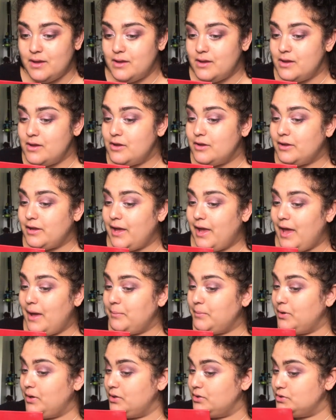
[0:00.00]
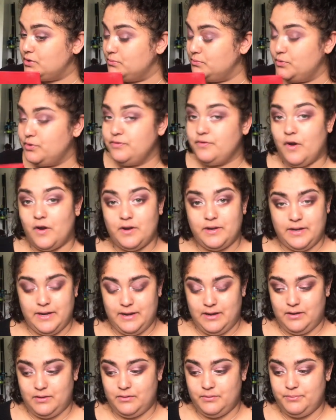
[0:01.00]
Okay, I'm going to move on
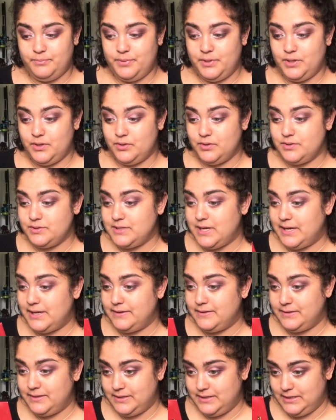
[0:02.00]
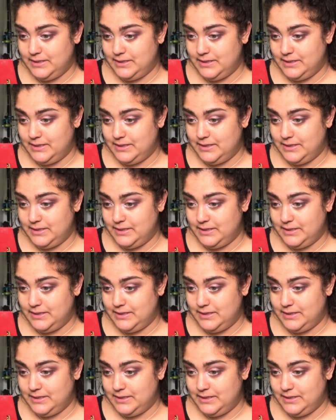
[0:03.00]
now, because I'm